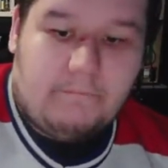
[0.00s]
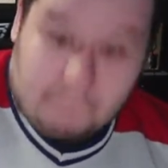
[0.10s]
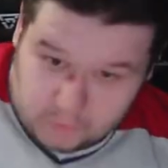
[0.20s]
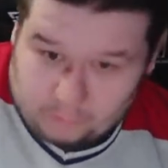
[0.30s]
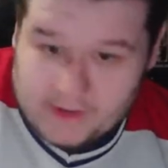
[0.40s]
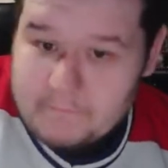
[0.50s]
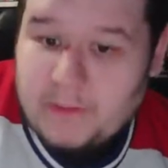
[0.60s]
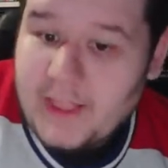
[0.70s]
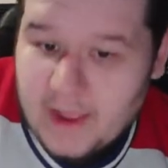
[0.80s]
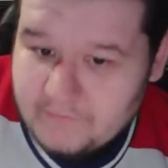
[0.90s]
Great
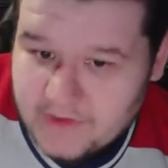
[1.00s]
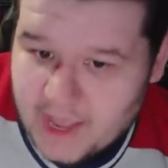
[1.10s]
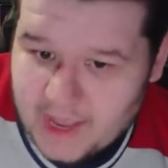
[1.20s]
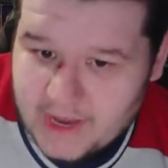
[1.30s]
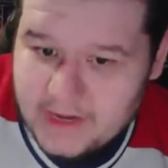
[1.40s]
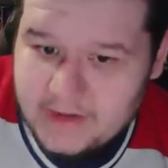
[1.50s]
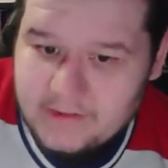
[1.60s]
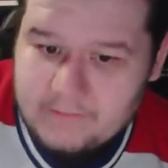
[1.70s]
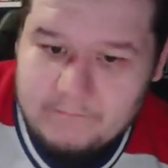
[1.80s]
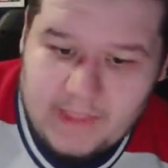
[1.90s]
playoff guy
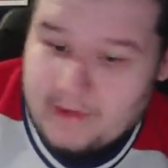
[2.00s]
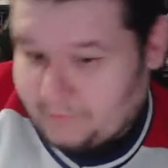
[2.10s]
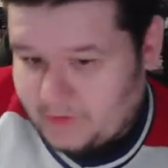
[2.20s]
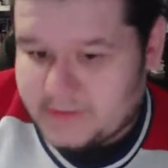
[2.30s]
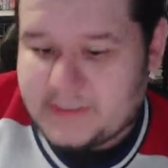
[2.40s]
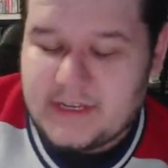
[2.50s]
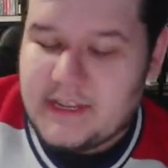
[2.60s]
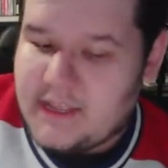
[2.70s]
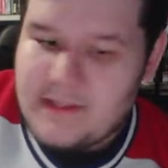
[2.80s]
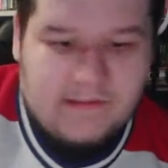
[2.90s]
at first.
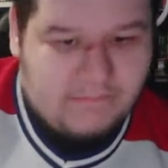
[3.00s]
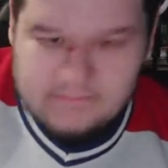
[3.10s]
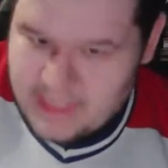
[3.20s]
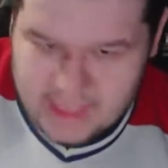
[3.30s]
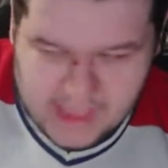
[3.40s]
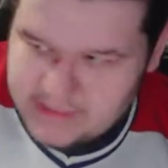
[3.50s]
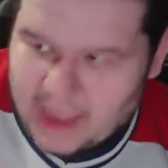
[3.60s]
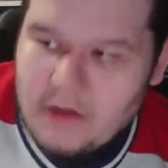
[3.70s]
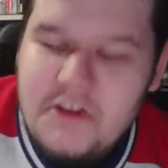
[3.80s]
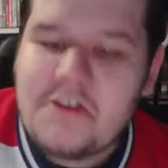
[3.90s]

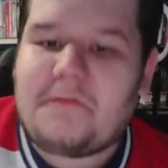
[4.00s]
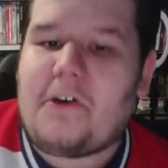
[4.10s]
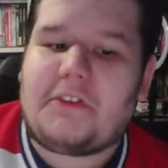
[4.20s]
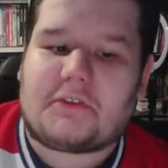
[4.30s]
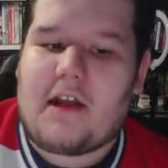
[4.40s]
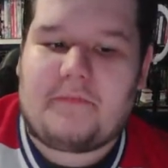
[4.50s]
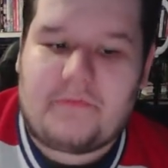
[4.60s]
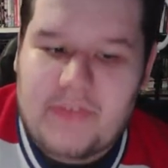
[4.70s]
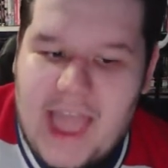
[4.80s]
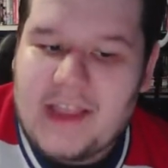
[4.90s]
How do you falter off
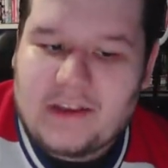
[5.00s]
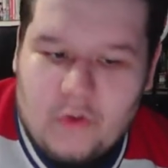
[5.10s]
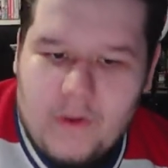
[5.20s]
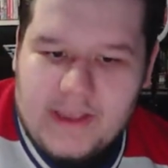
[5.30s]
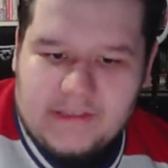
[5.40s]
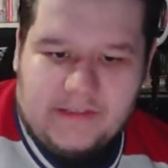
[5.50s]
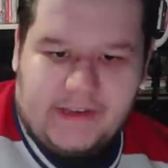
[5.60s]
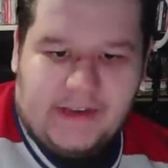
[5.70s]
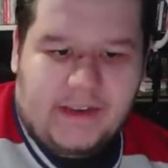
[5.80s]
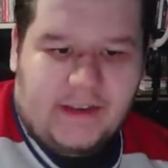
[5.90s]
that
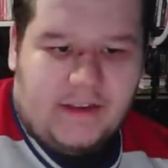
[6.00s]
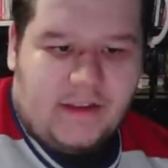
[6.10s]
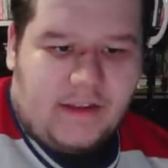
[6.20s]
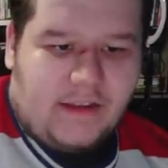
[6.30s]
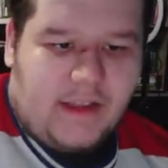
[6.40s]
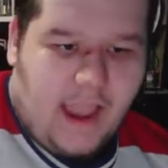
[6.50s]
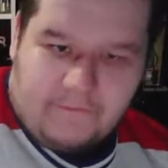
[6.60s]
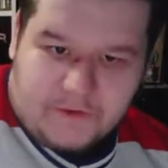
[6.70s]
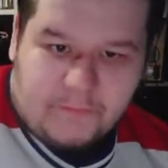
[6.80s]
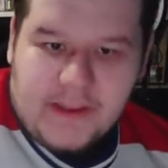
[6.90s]
quickly
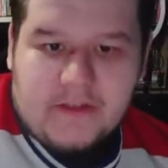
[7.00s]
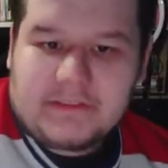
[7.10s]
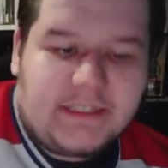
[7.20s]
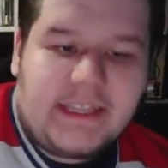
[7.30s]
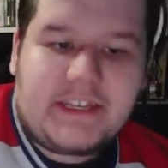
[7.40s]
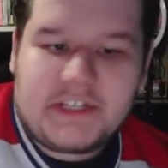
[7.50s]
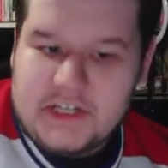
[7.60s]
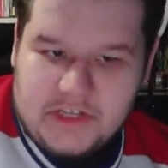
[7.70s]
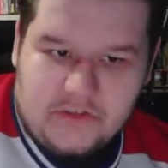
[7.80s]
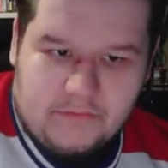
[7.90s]
after being with the Legion
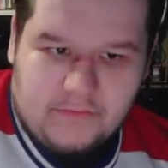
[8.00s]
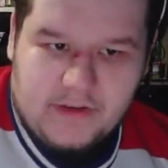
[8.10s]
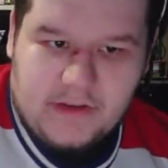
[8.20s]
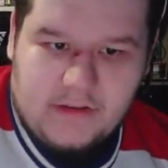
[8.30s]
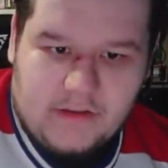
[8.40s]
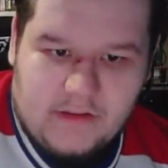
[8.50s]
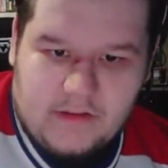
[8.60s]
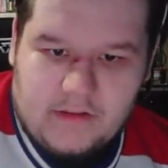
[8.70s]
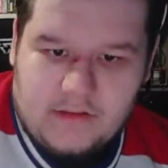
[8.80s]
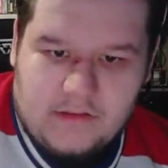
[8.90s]
of Doom?
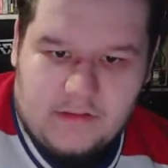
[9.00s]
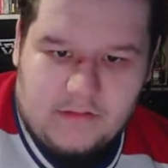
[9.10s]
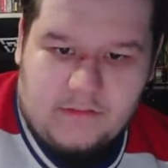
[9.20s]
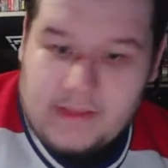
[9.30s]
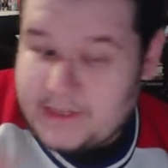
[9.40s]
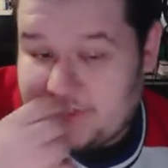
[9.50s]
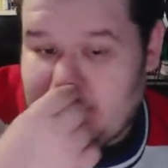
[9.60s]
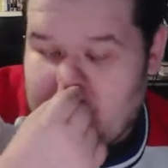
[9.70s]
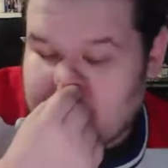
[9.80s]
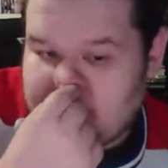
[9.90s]
Like,
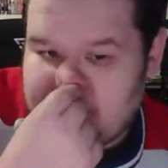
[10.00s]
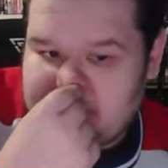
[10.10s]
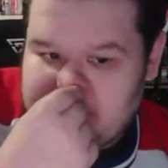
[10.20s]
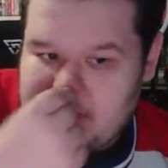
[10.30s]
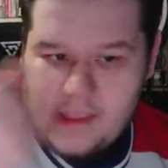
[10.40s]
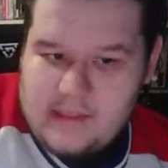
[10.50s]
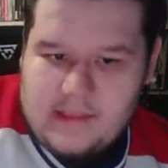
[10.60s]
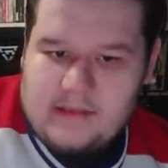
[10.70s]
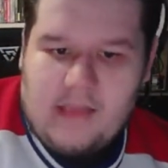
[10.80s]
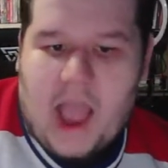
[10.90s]
just,
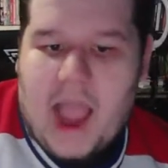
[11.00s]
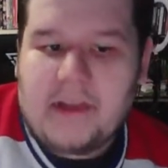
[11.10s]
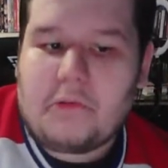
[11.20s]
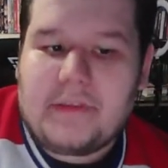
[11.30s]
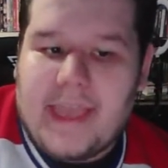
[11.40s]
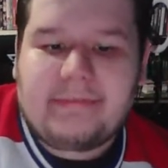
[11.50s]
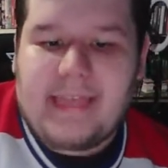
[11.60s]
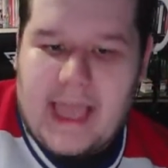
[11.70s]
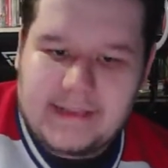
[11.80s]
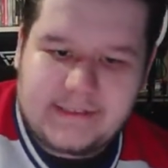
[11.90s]
I don't get
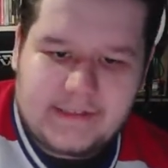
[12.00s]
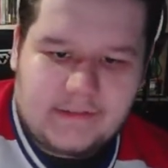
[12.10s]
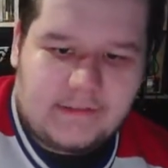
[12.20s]
that.